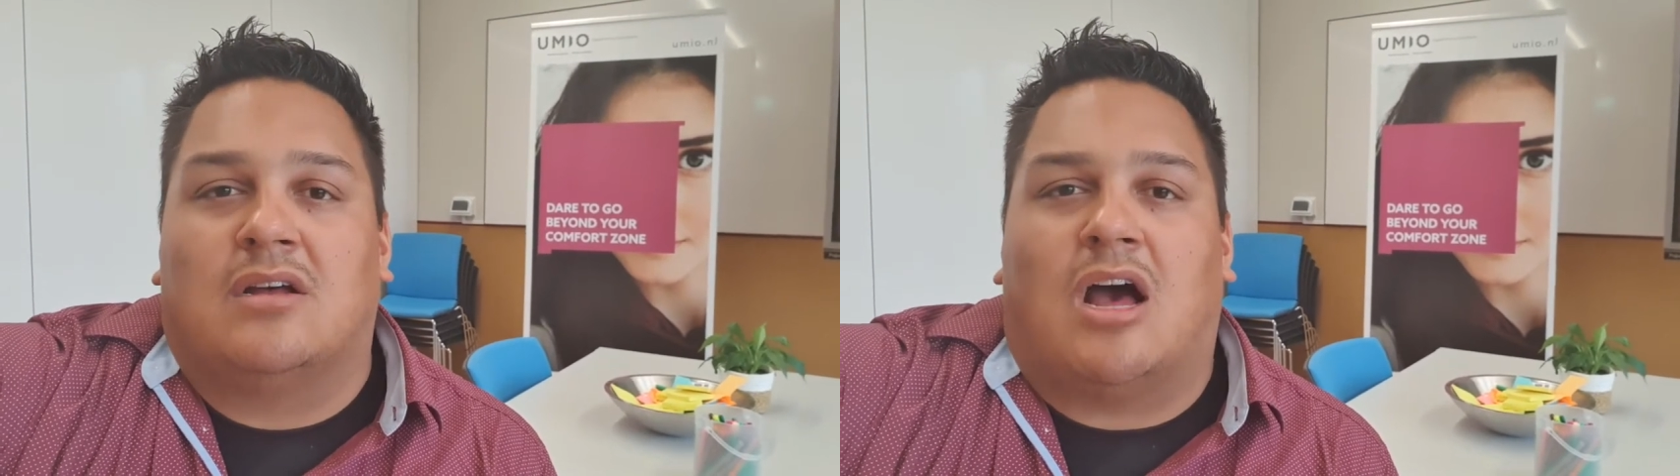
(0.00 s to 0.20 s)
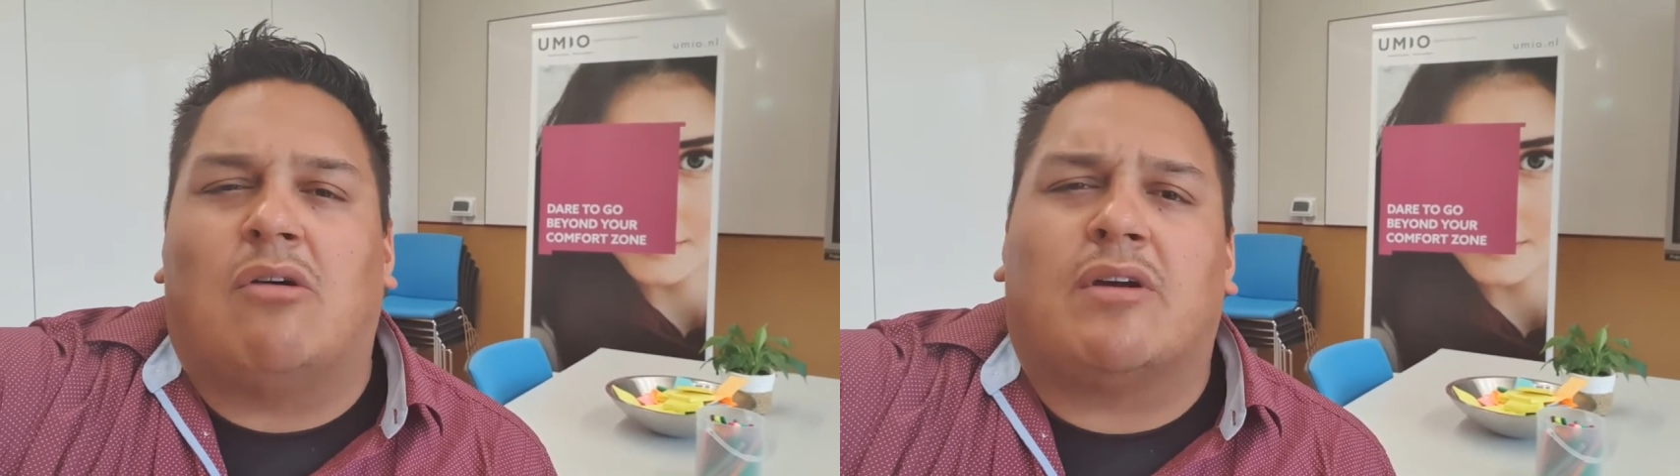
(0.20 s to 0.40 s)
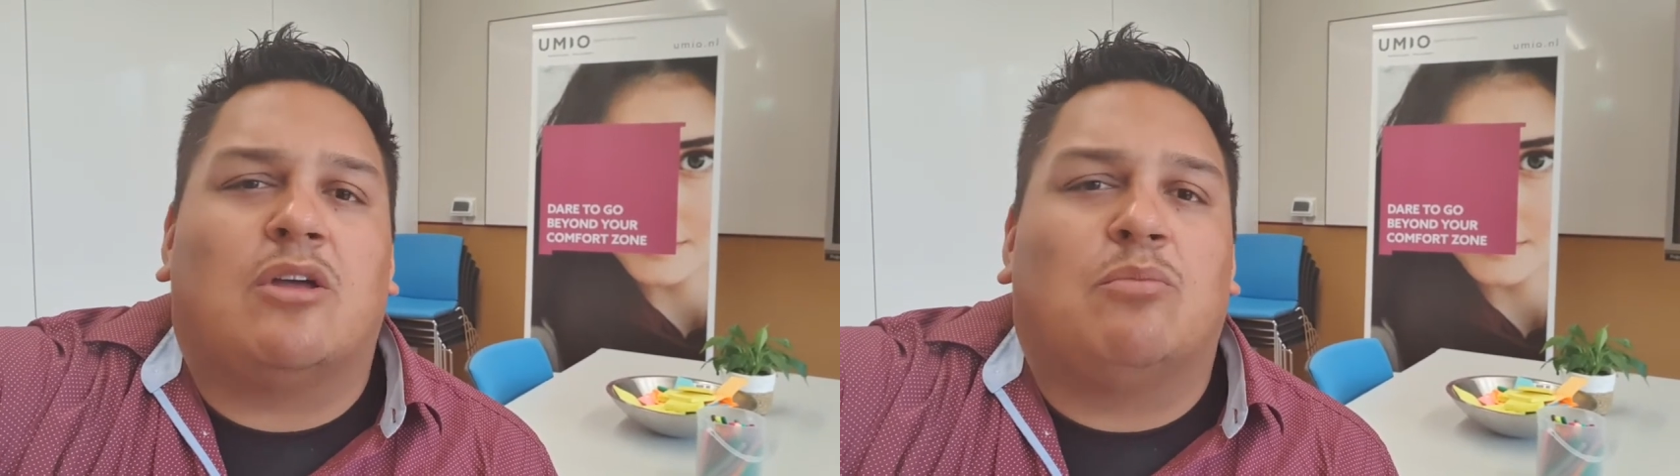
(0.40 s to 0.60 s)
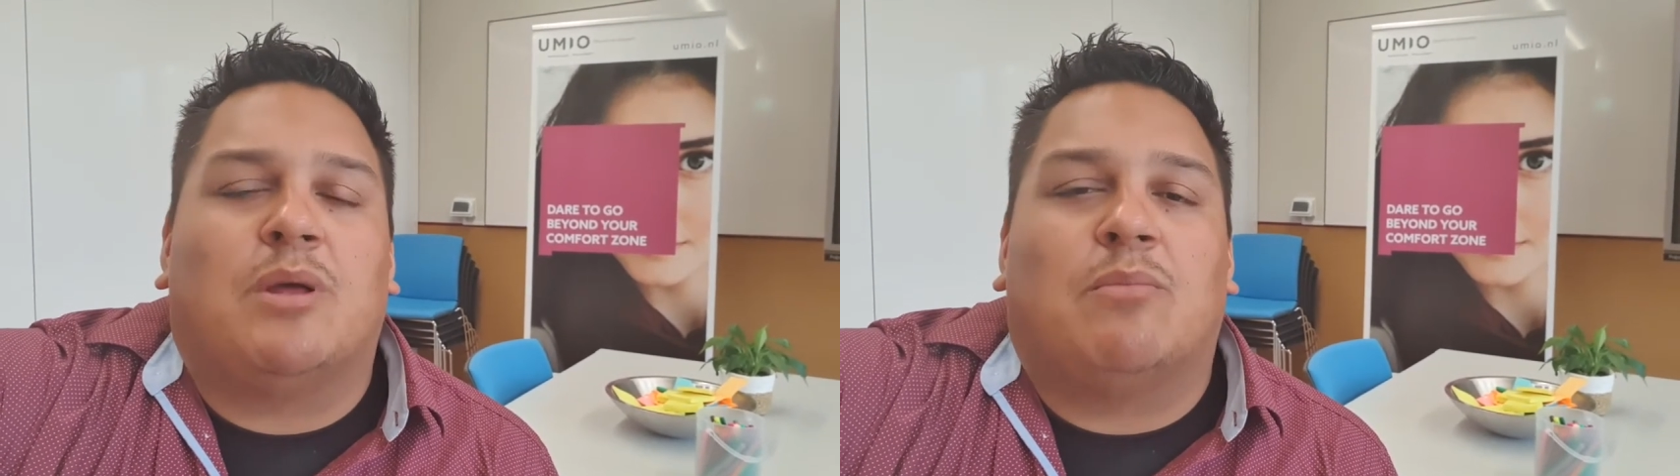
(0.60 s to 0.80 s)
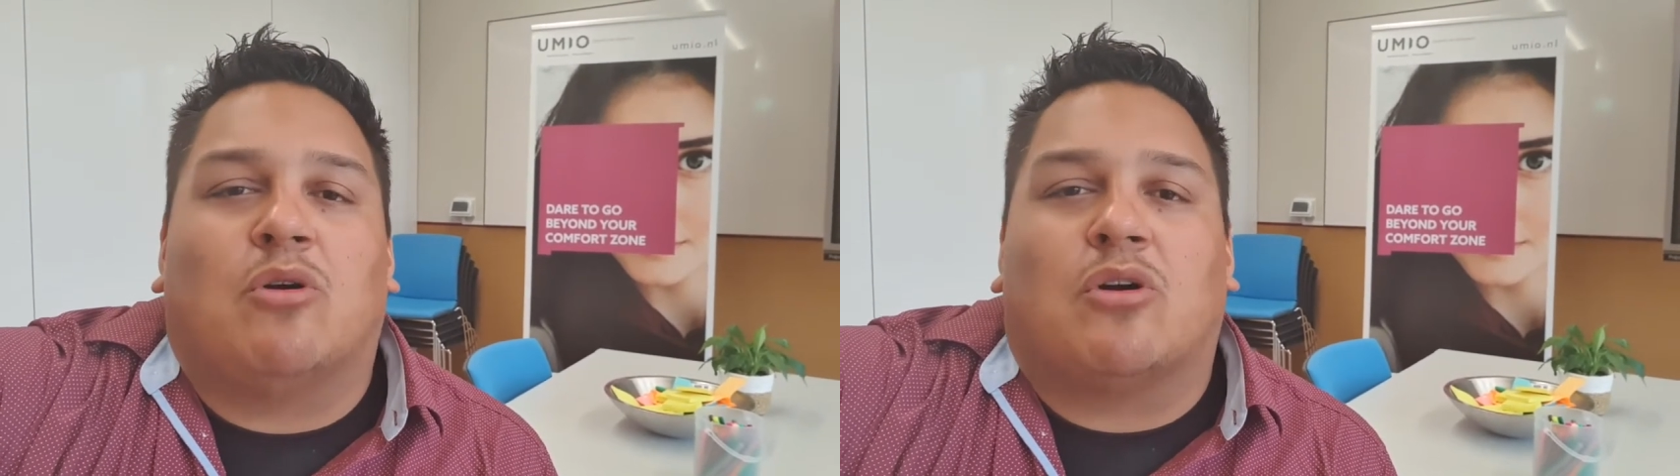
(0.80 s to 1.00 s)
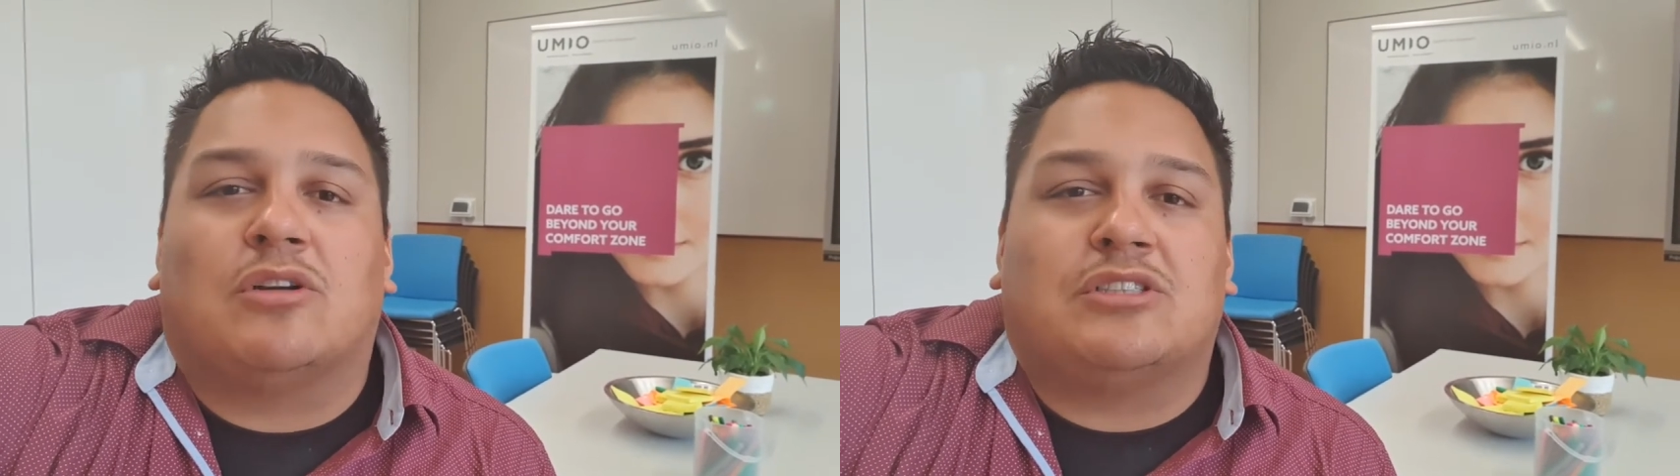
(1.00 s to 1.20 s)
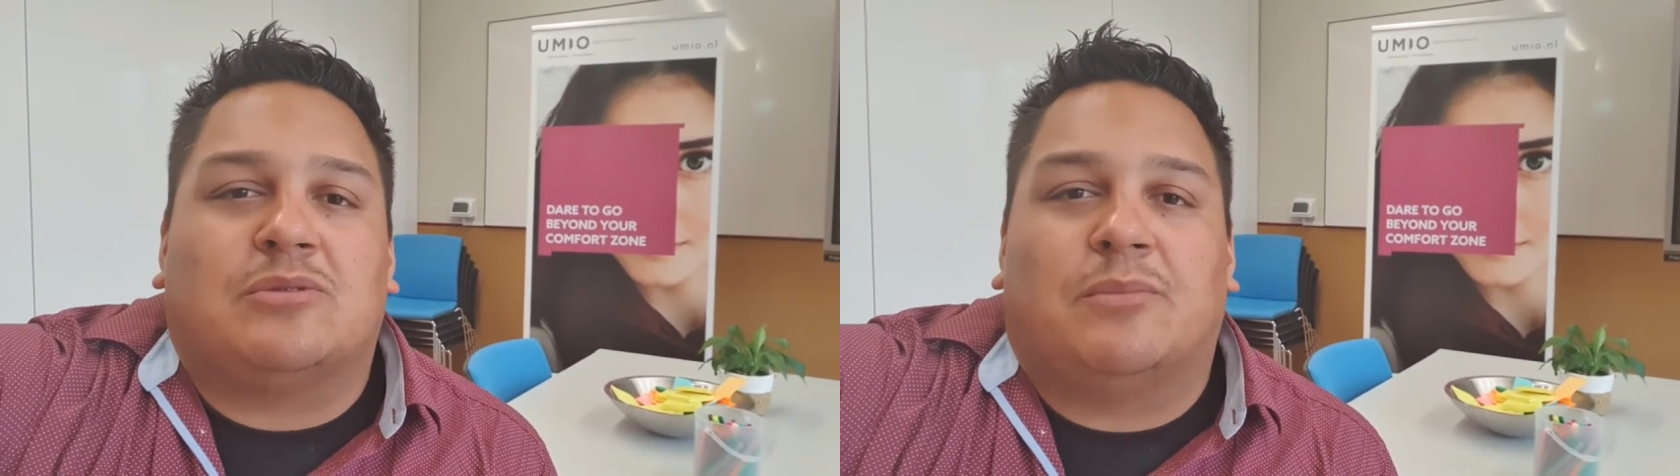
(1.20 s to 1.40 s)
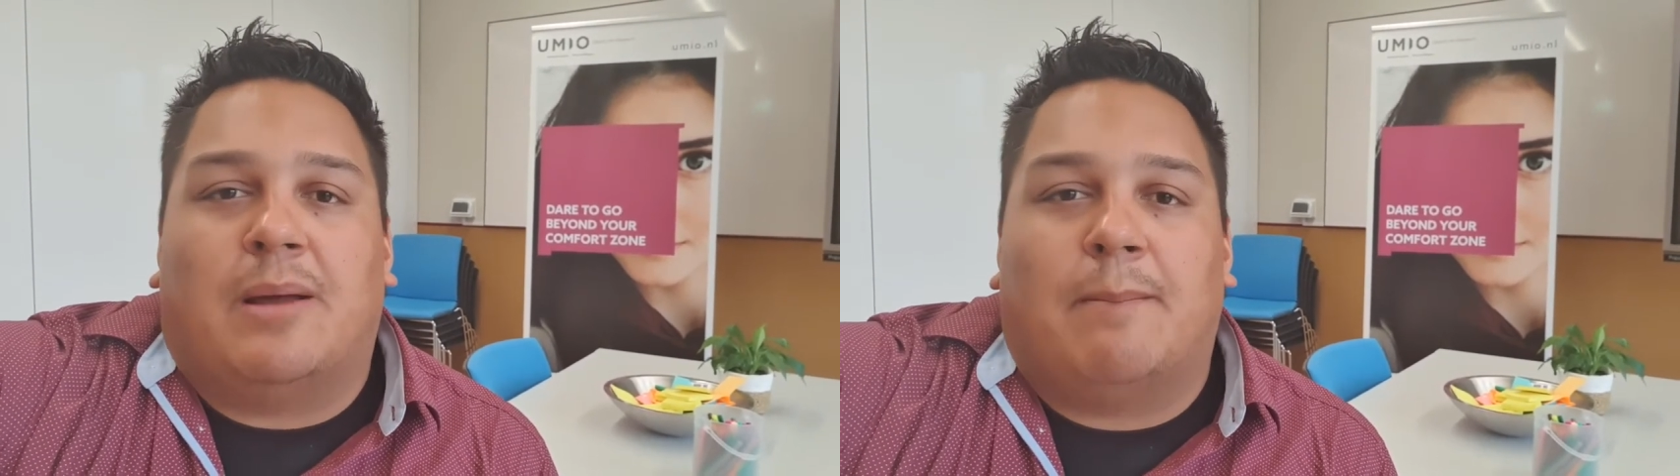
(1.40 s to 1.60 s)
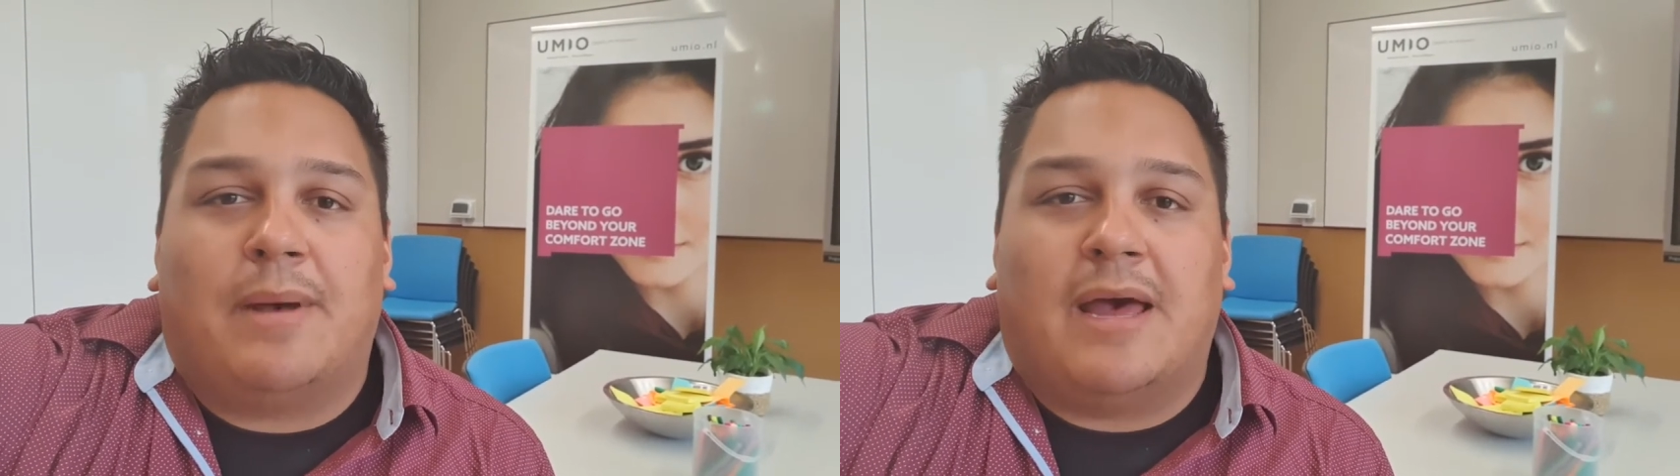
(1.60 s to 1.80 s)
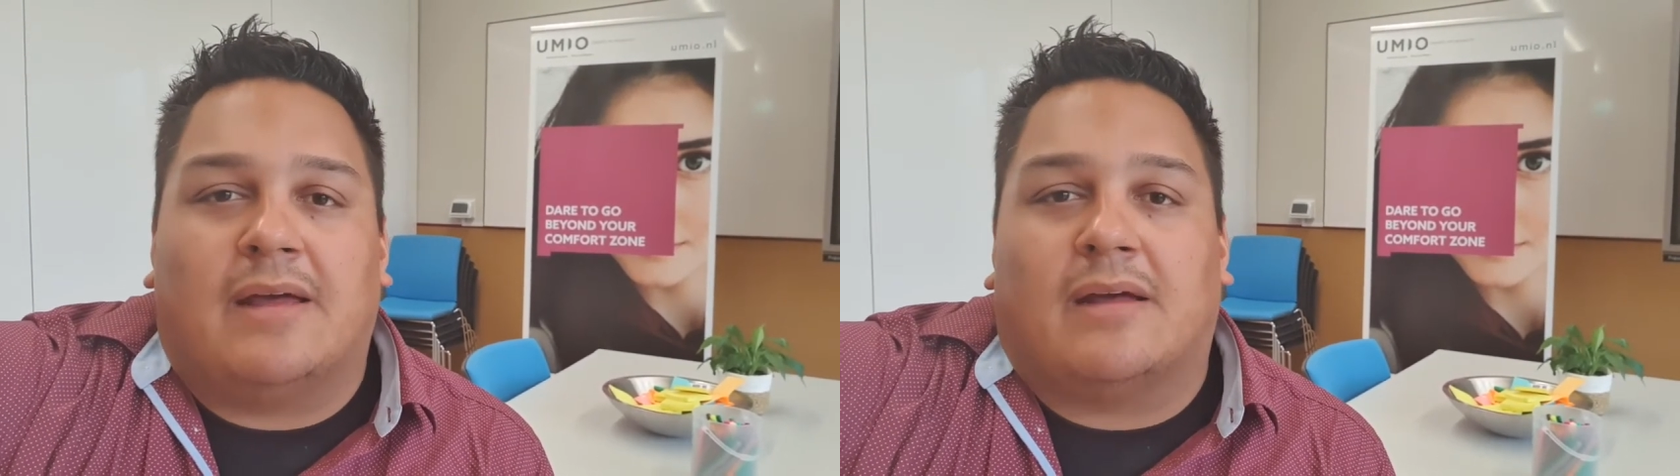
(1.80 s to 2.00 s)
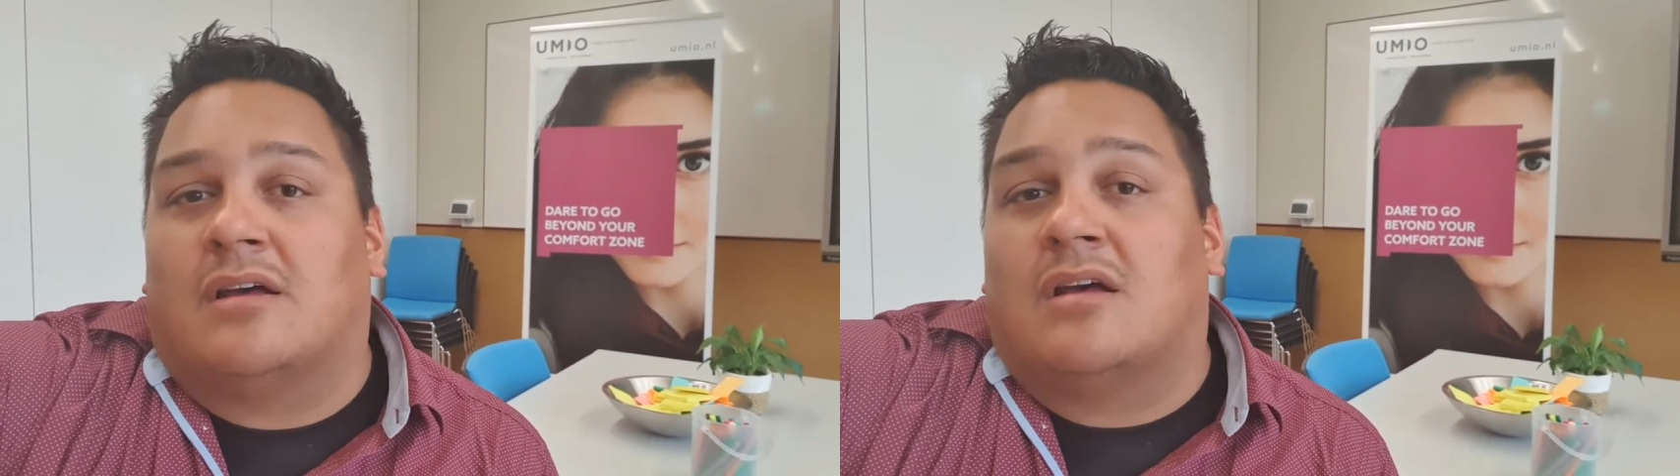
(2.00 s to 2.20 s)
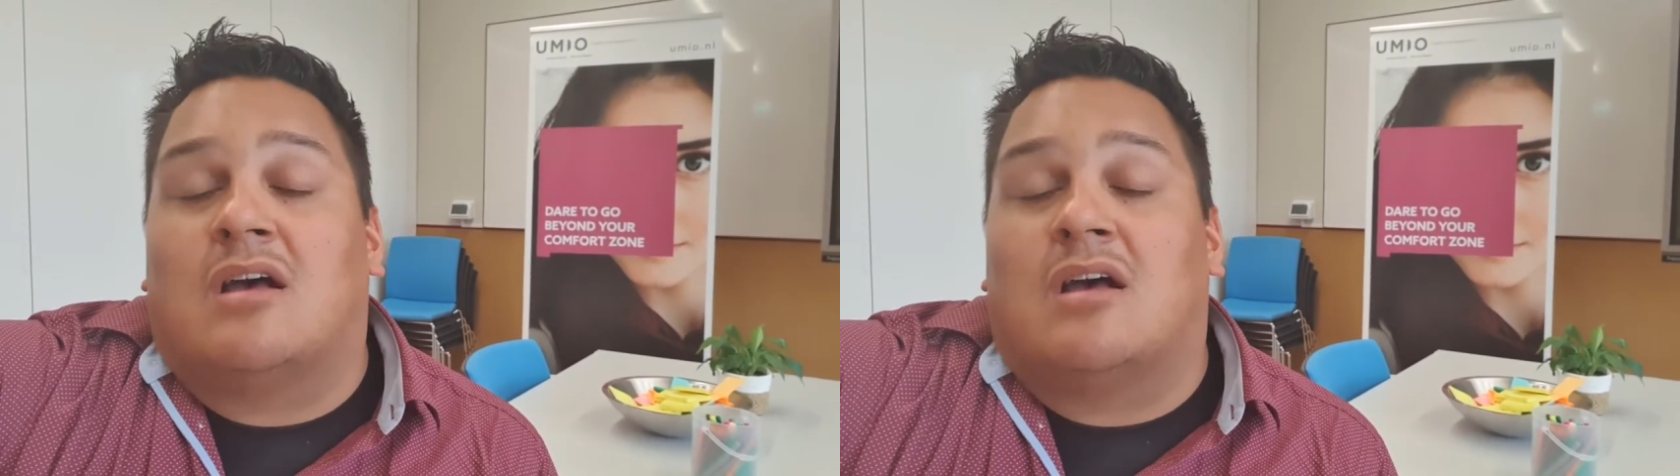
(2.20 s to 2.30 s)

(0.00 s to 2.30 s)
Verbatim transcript: how can you be more customer empathic?